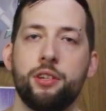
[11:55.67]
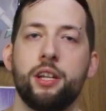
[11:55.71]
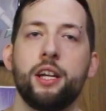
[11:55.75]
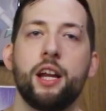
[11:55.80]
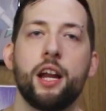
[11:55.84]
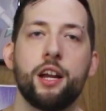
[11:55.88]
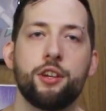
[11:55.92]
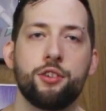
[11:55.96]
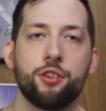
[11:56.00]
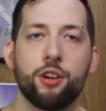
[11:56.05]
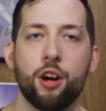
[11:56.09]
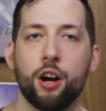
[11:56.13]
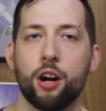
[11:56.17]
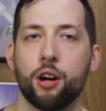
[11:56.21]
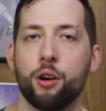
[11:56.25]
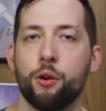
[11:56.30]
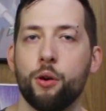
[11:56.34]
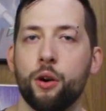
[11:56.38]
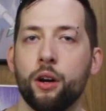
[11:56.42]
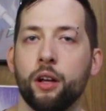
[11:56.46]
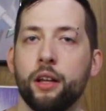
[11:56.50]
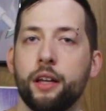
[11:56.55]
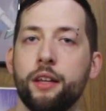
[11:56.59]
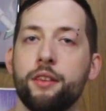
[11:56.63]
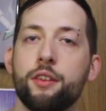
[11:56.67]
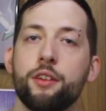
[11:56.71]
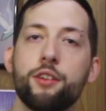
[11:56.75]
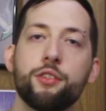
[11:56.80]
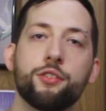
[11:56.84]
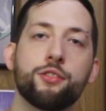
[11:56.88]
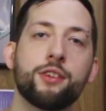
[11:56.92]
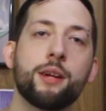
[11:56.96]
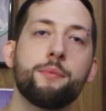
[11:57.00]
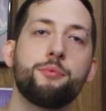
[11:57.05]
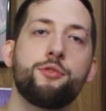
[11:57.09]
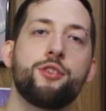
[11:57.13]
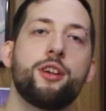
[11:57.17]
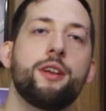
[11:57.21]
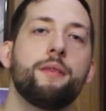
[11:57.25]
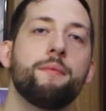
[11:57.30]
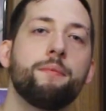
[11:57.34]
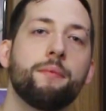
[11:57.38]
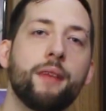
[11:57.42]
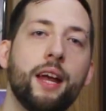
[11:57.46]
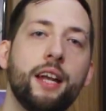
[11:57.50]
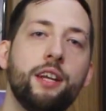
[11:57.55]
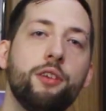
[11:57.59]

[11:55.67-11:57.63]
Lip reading: Teenage Gargoyle in the description,